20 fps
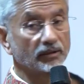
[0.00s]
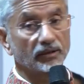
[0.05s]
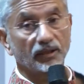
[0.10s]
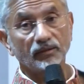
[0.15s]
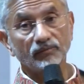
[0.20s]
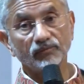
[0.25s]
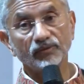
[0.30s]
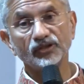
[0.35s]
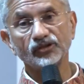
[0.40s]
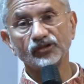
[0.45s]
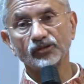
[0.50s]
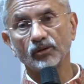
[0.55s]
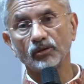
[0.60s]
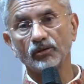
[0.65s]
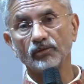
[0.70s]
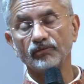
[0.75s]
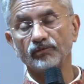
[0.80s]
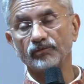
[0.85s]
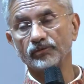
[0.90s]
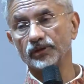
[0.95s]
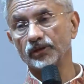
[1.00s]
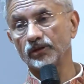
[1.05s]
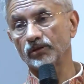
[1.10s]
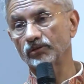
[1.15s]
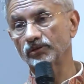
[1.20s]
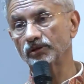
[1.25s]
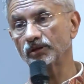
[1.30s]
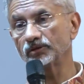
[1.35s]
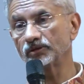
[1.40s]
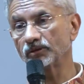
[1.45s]
Then we saw, there
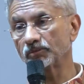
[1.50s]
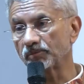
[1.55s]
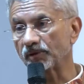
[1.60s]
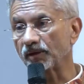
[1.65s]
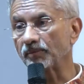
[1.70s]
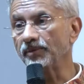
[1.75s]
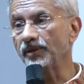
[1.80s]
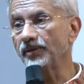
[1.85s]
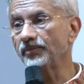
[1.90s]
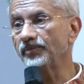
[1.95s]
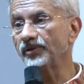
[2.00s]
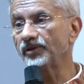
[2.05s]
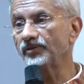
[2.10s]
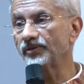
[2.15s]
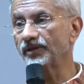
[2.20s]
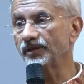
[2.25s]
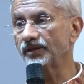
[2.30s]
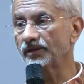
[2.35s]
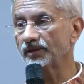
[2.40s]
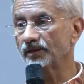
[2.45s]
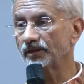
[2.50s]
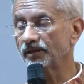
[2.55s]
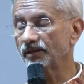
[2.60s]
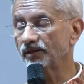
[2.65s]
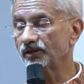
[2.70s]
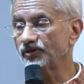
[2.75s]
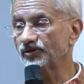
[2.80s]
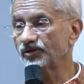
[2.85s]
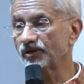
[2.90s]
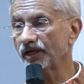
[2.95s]
was a problem between
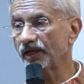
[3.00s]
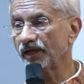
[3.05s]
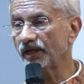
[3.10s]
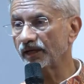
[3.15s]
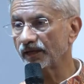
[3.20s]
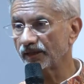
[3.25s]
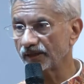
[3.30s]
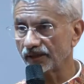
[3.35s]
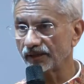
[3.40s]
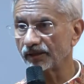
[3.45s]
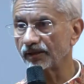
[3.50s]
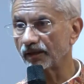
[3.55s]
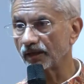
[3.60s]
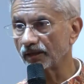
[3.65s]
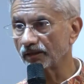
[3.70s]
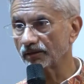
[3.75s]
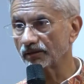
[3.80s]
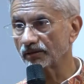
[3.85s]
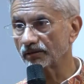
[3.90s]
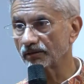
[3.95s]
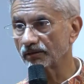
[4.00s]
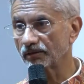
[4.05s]
Israel and Iran.